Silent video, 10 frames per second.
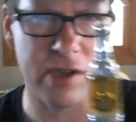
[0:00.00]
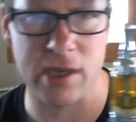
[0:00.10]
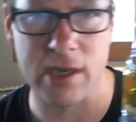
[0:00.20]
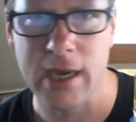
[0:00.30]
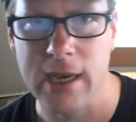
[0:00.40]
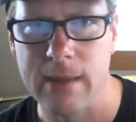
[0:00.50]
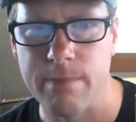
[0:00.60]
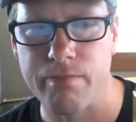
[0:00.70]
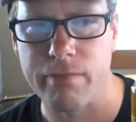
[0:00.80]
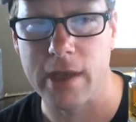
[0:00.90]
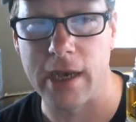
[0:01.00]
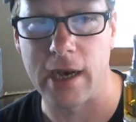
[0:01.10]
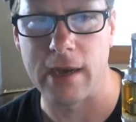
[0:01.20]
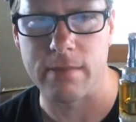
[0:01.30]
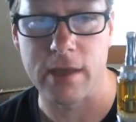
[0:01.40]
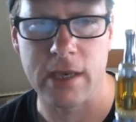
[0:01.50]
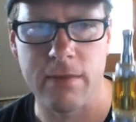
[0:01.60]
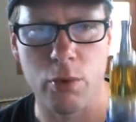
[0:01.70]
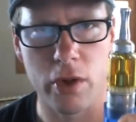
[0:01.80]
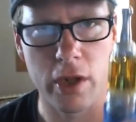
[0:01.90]
to uh, give
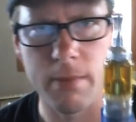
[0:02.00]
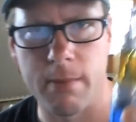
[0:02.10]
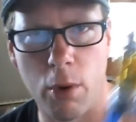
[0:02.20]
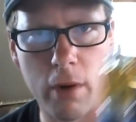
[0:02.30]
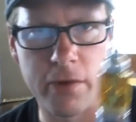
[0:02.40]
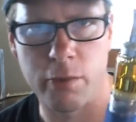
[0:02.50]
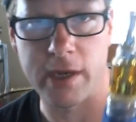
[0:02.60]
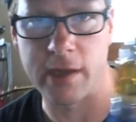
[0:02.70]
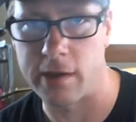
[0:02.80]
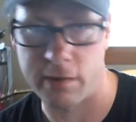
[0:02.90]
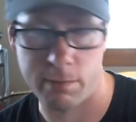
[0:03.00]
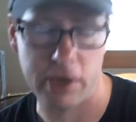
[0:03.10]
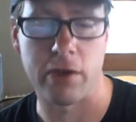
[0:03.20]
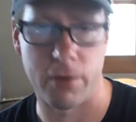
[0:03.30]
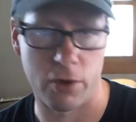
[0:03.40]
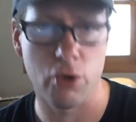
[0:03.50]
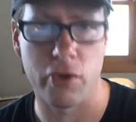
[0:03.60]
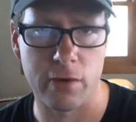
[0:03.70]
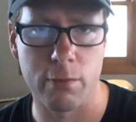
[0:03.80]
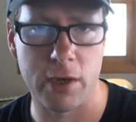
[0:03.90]
you a little bit more of a sweetness, especially if you're
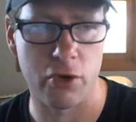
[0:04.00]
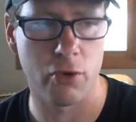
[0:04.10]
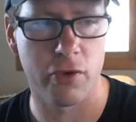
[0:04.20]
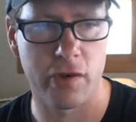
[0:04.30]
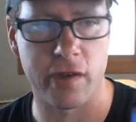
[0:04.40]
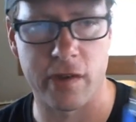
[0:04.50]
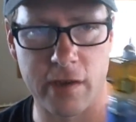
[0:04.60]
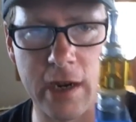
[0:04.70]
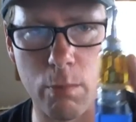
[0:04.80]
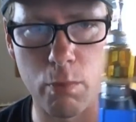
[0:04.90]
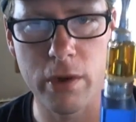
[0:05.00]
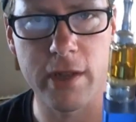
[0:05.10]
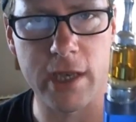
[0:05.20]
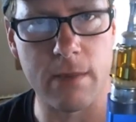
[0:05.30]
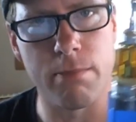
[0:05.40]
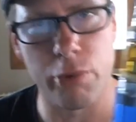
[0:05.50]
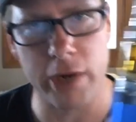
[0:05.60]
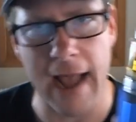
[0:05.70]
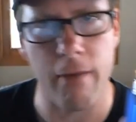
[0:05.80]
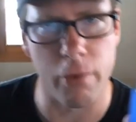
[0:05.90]
using sweet juices. It's going to really
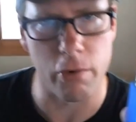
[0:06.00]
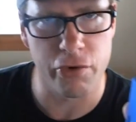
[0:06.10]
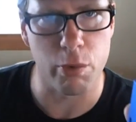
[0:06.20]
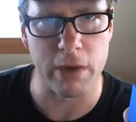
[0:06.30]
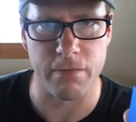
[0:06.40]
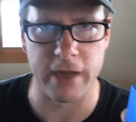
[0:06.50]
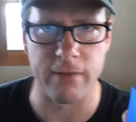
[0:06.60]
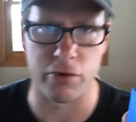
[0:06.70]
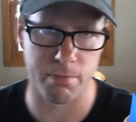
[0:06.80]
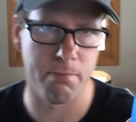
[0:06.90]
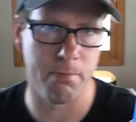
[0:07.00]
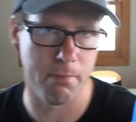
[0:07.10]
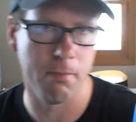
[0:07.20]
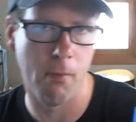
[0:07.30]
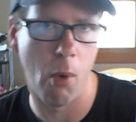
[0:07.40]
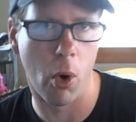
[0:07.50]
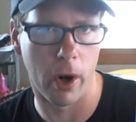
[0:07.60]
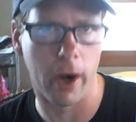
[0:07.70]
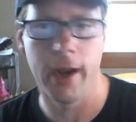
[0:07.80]
bring out those sweet flavors more